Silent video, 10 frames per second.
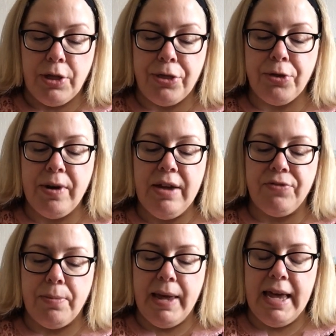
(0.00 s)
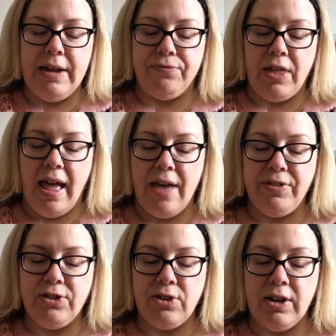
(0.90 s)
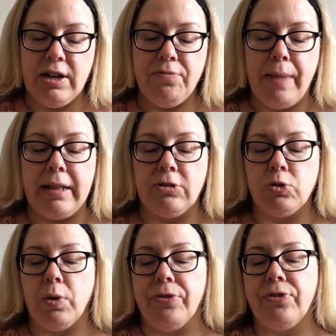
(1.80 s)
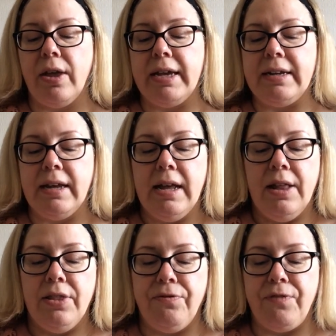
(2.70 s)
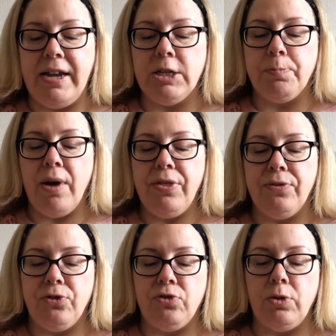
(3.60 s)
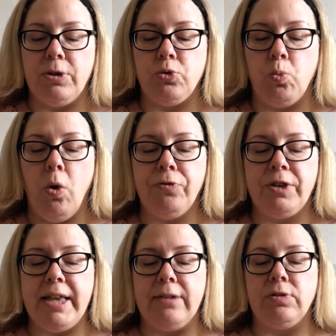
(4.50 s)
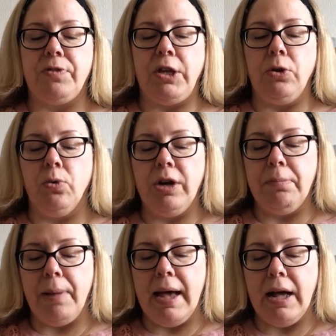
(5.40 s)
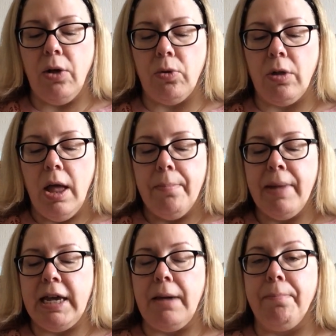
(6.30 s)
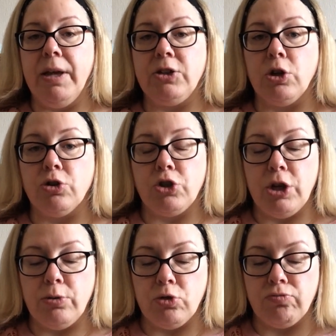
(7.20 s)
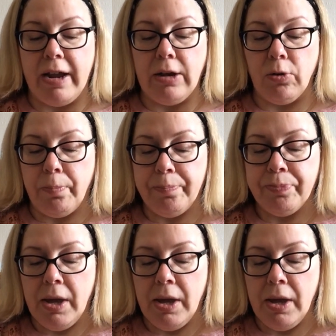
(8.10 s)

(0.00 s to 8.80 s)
The three of them heaved the heavy circle of metal to one side. The faint breath of sewage wafted out of the yawning black hole, making Bertolt's nose wrinkle.